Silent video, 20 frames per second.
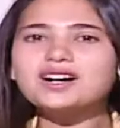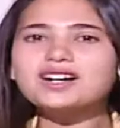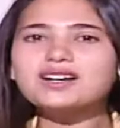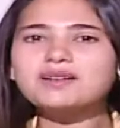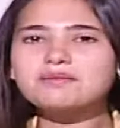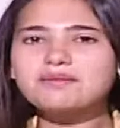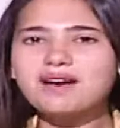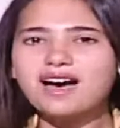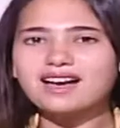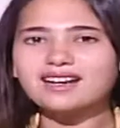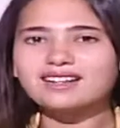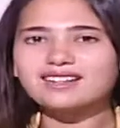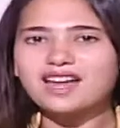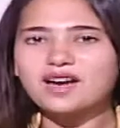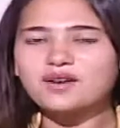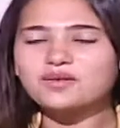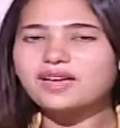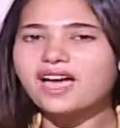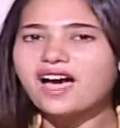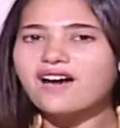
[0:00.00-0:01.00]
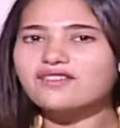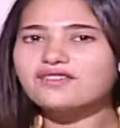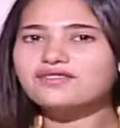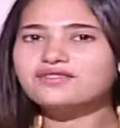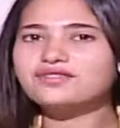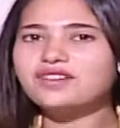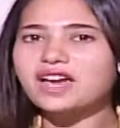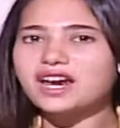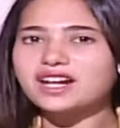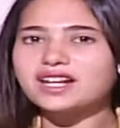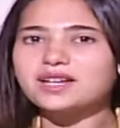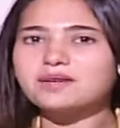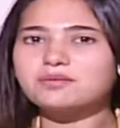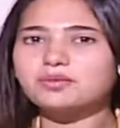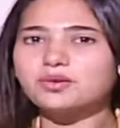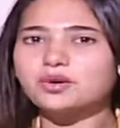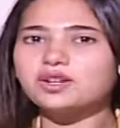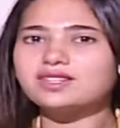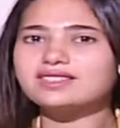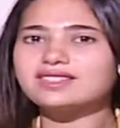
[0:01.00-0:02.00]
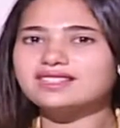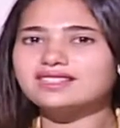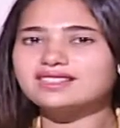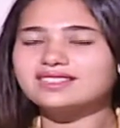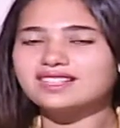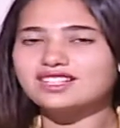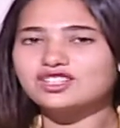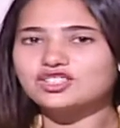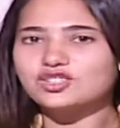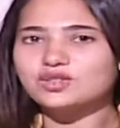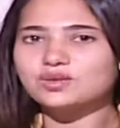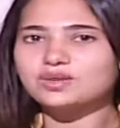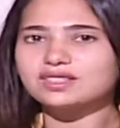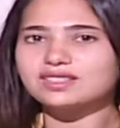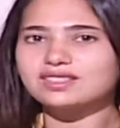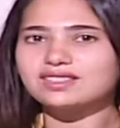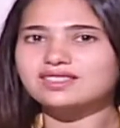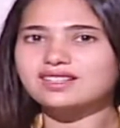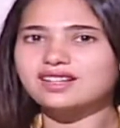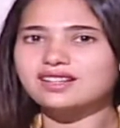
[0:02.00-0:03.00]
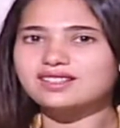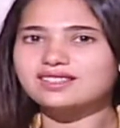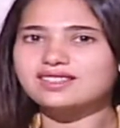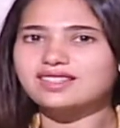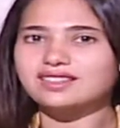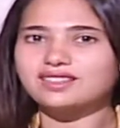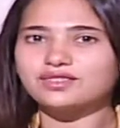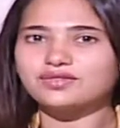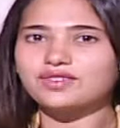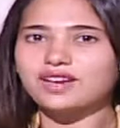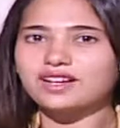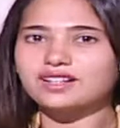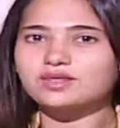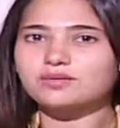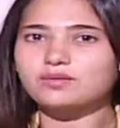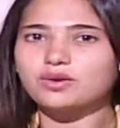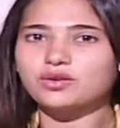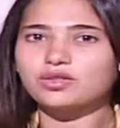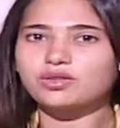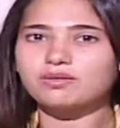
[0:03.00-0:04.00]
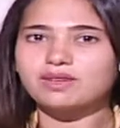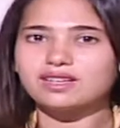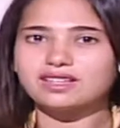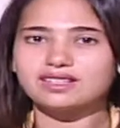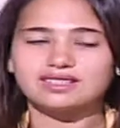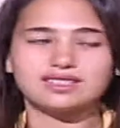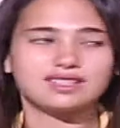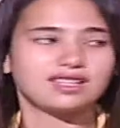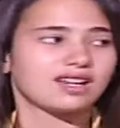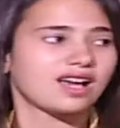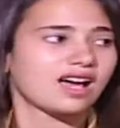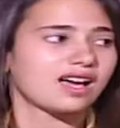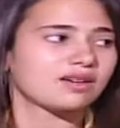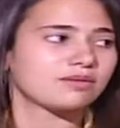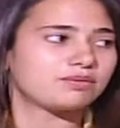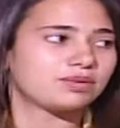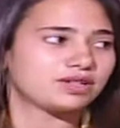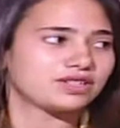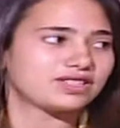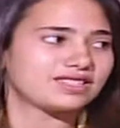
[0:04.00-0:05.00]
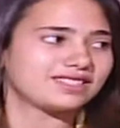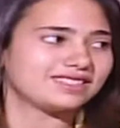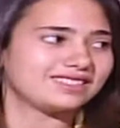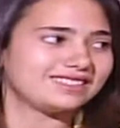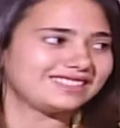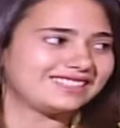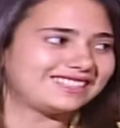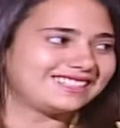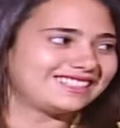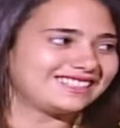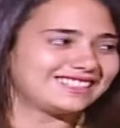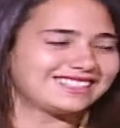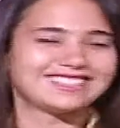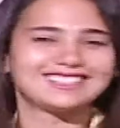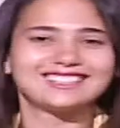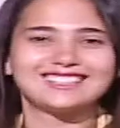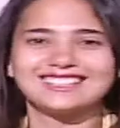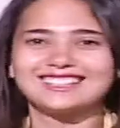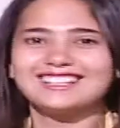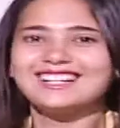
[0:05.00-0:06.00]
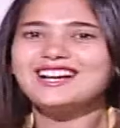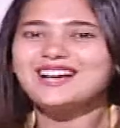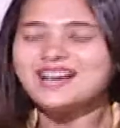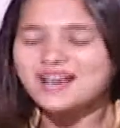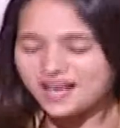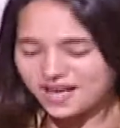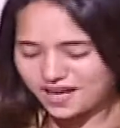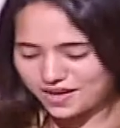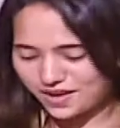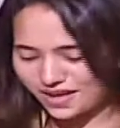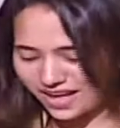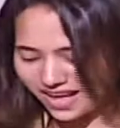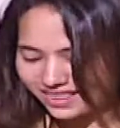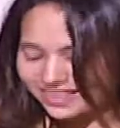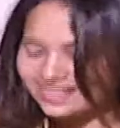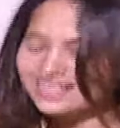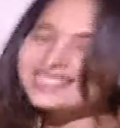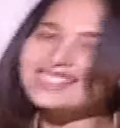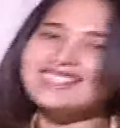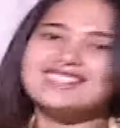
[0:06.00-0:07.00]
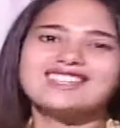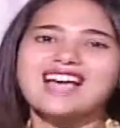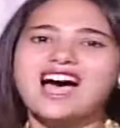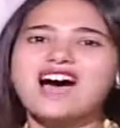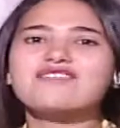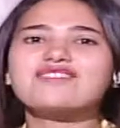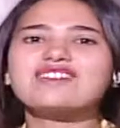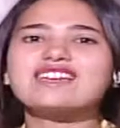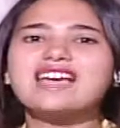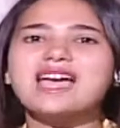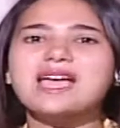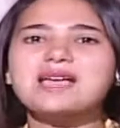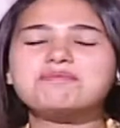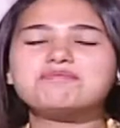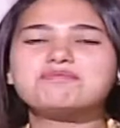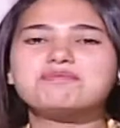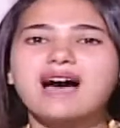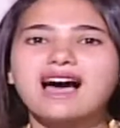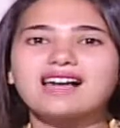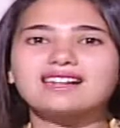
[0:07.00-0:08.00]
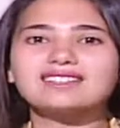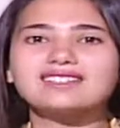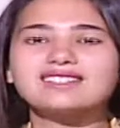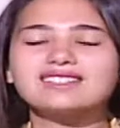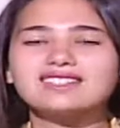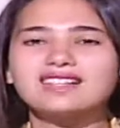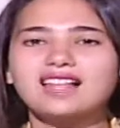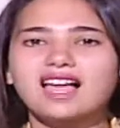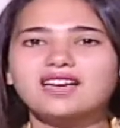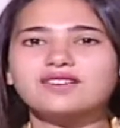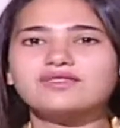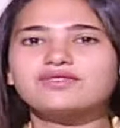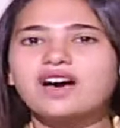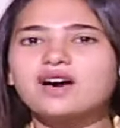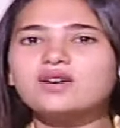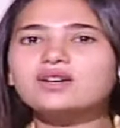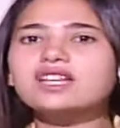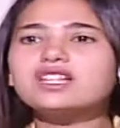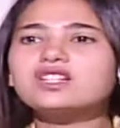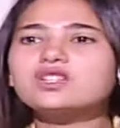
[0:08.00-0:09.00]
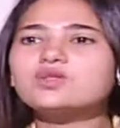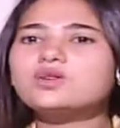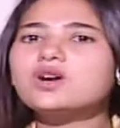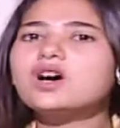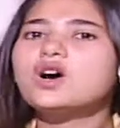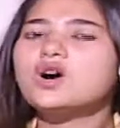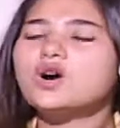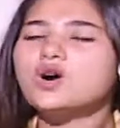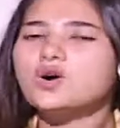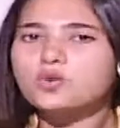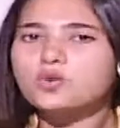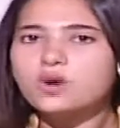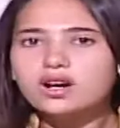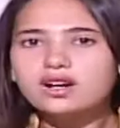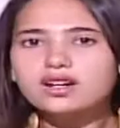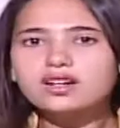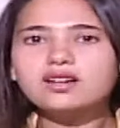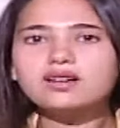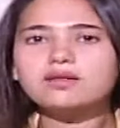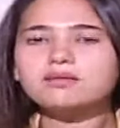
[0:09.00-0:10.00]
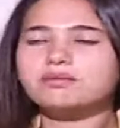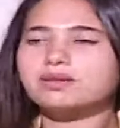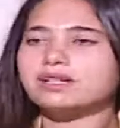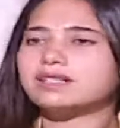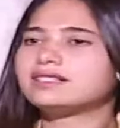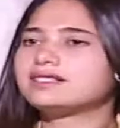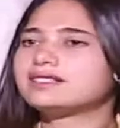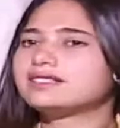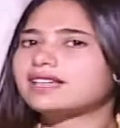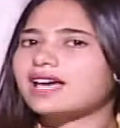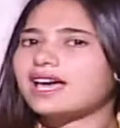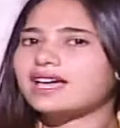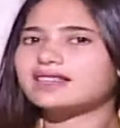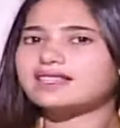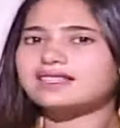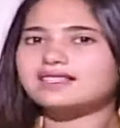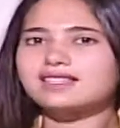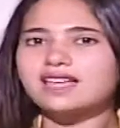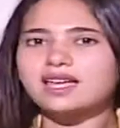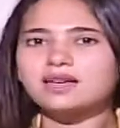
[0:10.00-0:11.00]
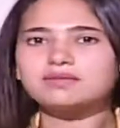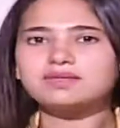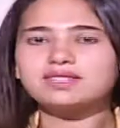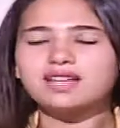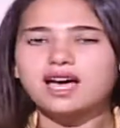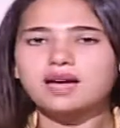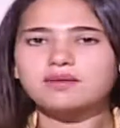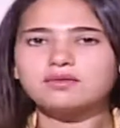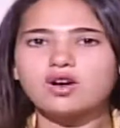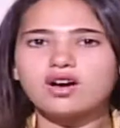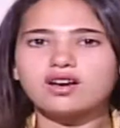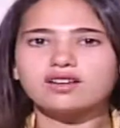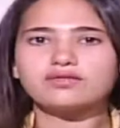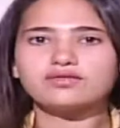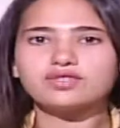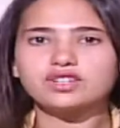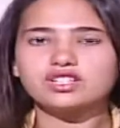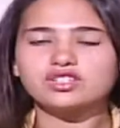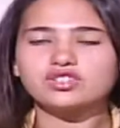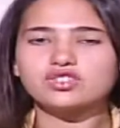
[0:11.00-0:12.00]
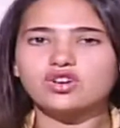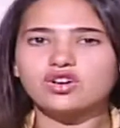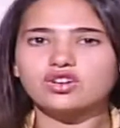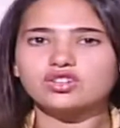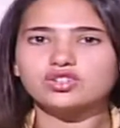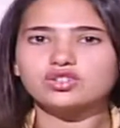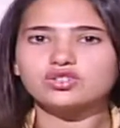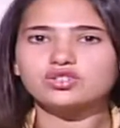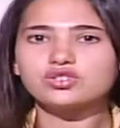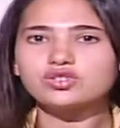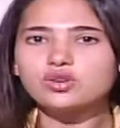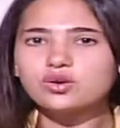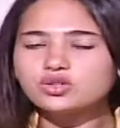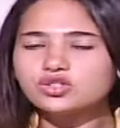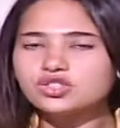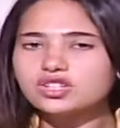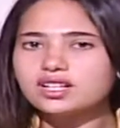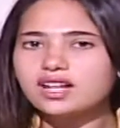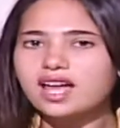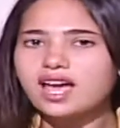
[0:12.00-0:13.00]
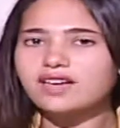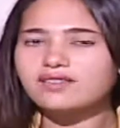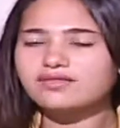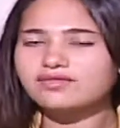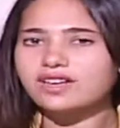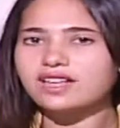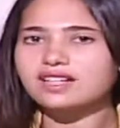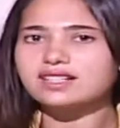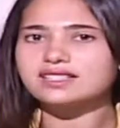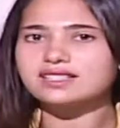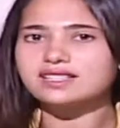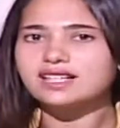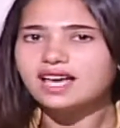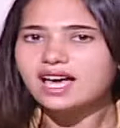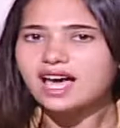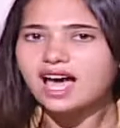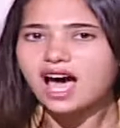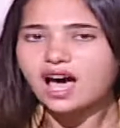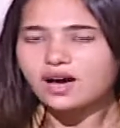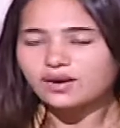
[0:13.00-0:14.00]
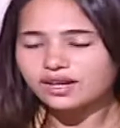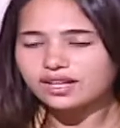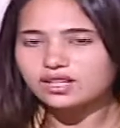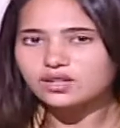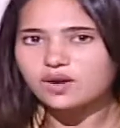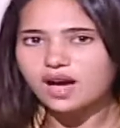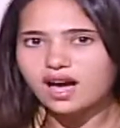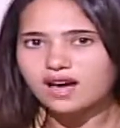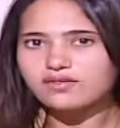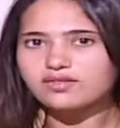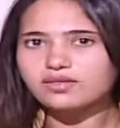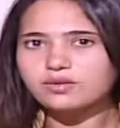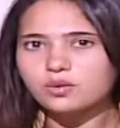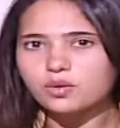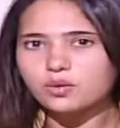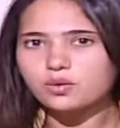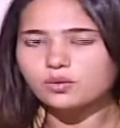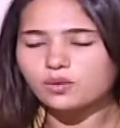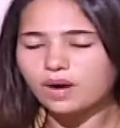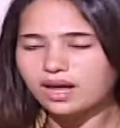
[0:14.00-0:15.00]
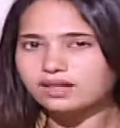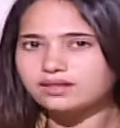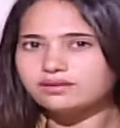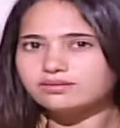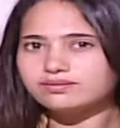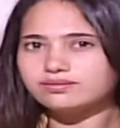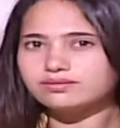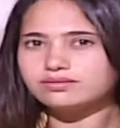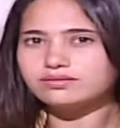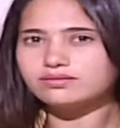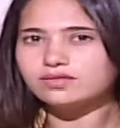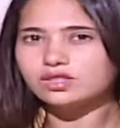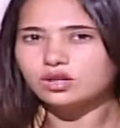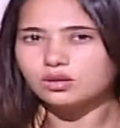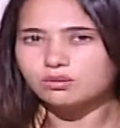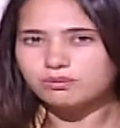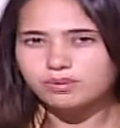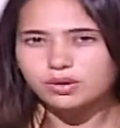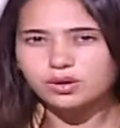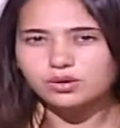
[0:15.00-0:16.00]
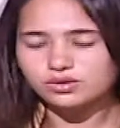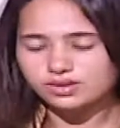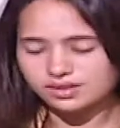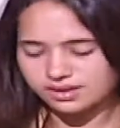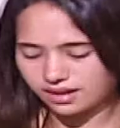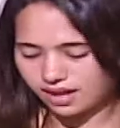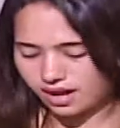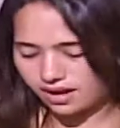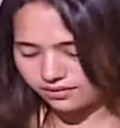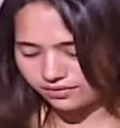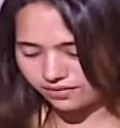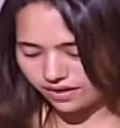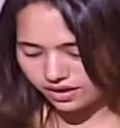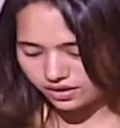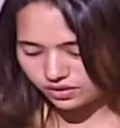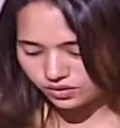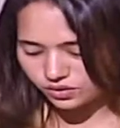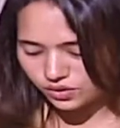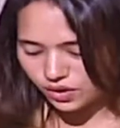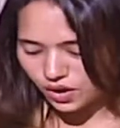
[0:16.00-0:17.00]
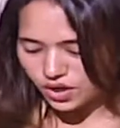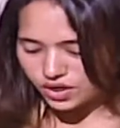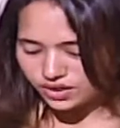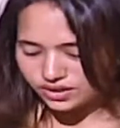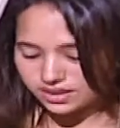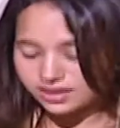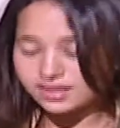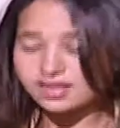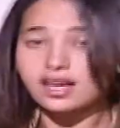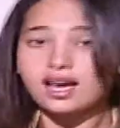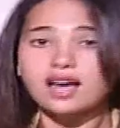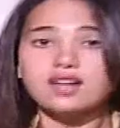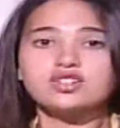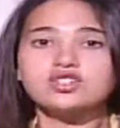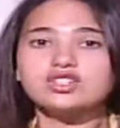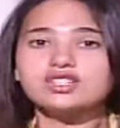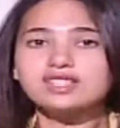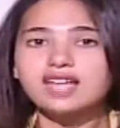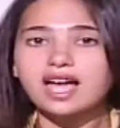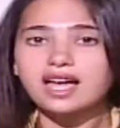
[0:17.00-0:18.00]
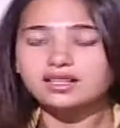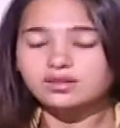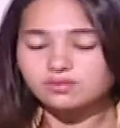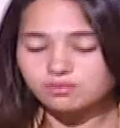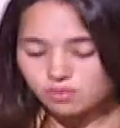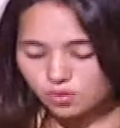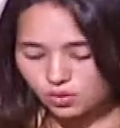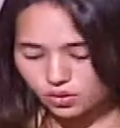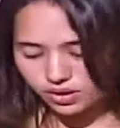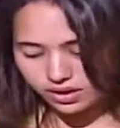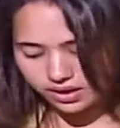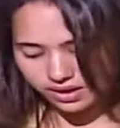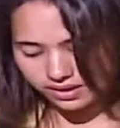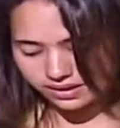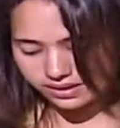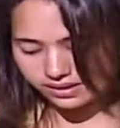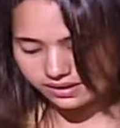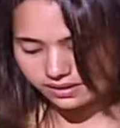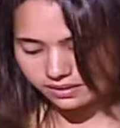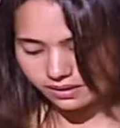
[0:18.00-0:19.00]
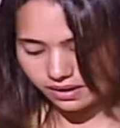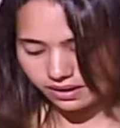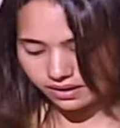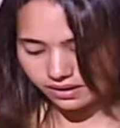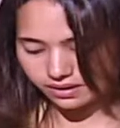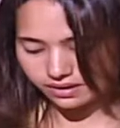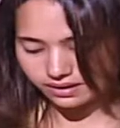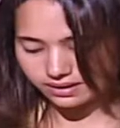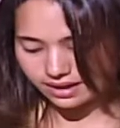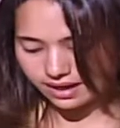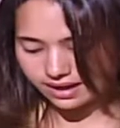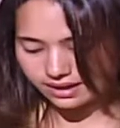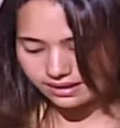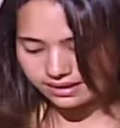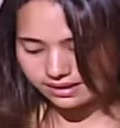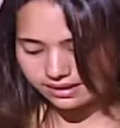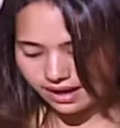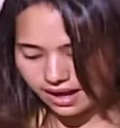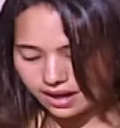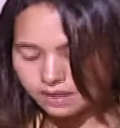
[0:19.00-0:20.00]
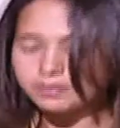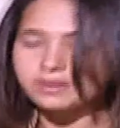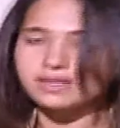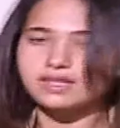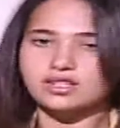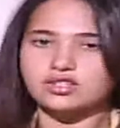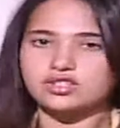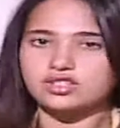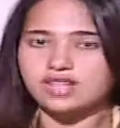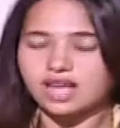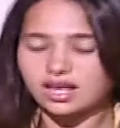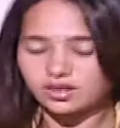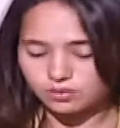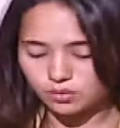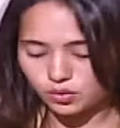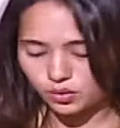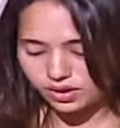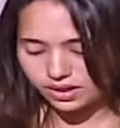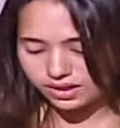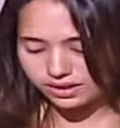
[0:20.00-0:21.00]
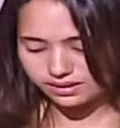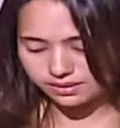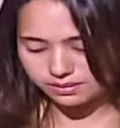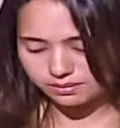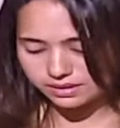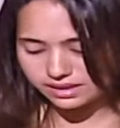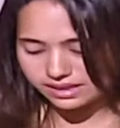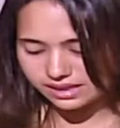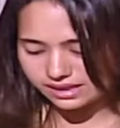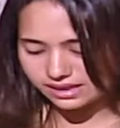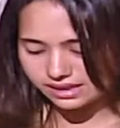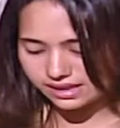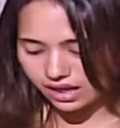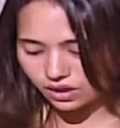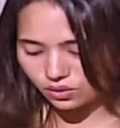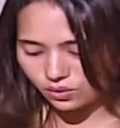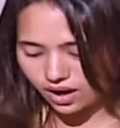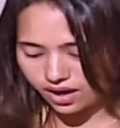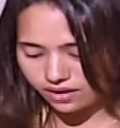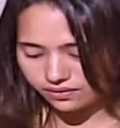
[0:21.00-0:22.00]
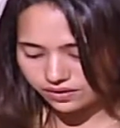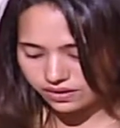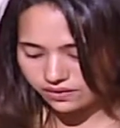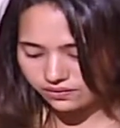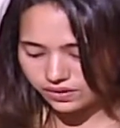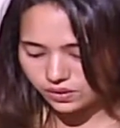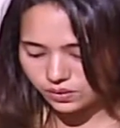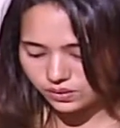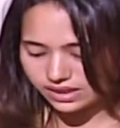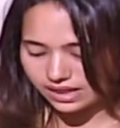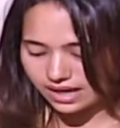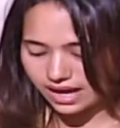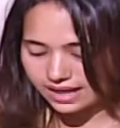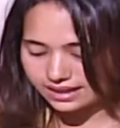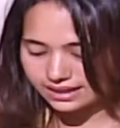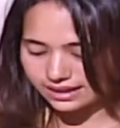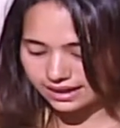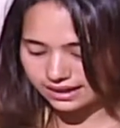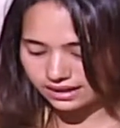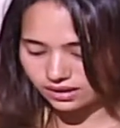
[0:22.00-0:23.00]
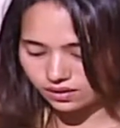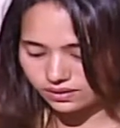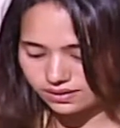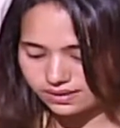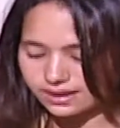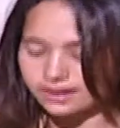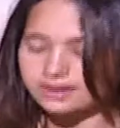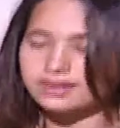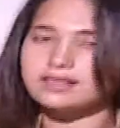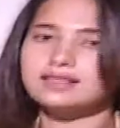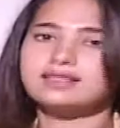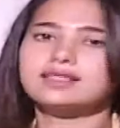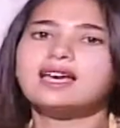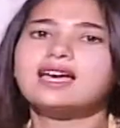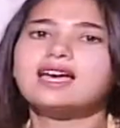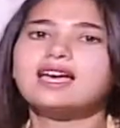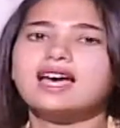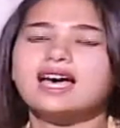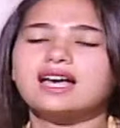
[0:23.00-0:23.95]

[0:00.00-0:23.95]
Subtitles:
Welcome back. Now we have a very important issue to discuss that affects both Mahesi and I personally. And this is having a balanced life. How can you work but at the same time not infringe on your social life? And how can you have a well-composed life? And to understand more is to help us understand more is Mrs. Salwa Afifi, who's an etiquette consultant